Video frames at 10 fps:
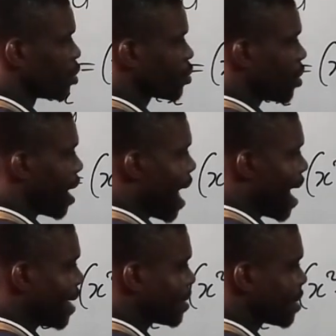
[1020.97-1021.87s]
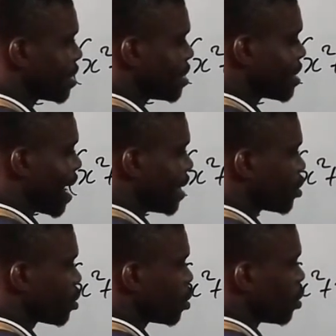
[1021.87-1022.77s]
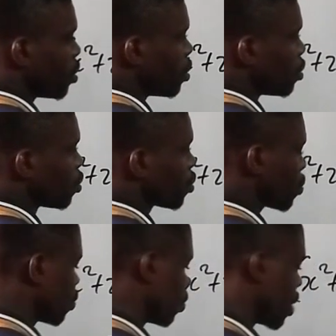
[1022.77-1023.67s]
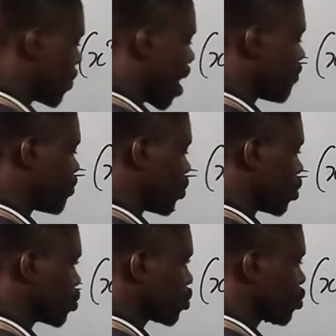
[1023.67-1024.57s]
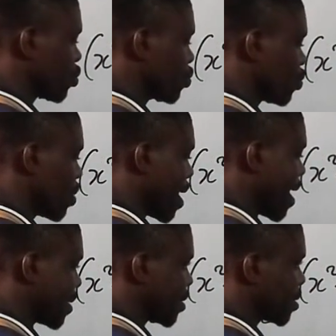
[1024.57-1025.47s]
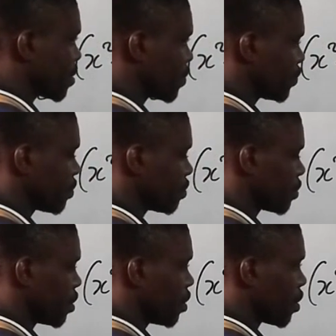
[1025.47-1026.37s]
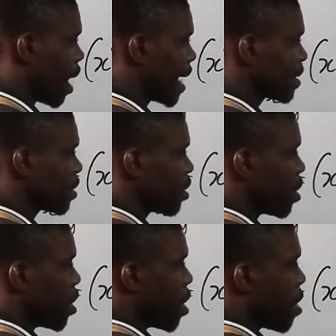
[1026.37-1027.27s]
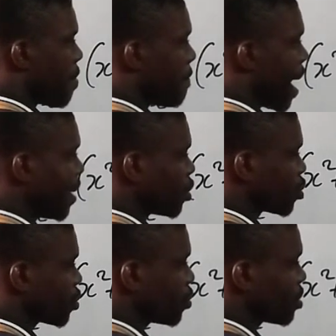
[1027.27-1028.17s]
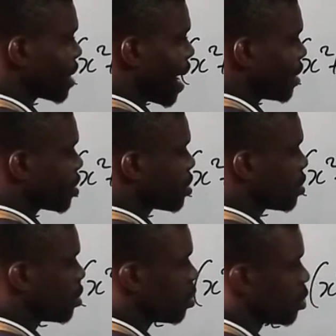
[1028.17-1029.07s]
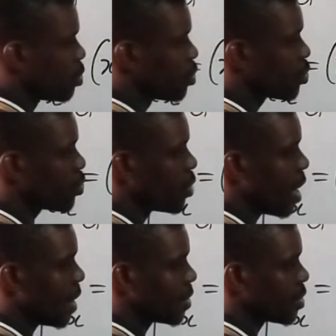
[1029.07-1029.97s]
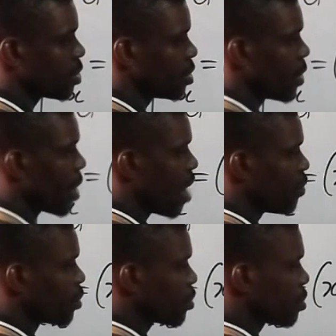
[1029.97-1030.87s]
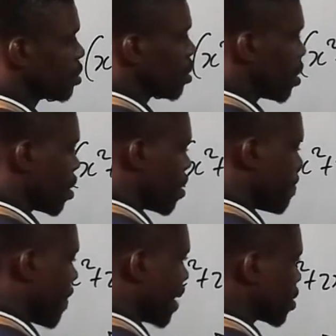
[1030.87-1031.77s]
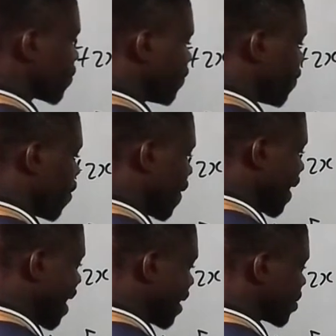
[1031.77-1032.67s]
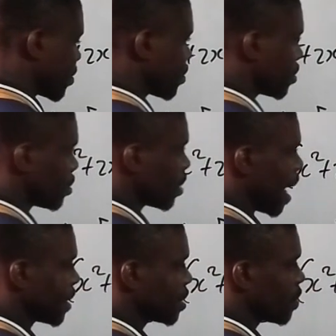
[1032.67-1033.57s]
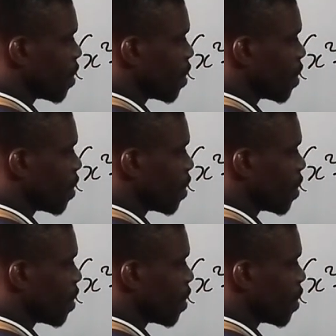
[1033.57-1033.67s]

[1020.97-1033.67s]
So x times 2, here we have plus 2x, right? Minus 2 times 2x, here we have what? Minus 4x, right?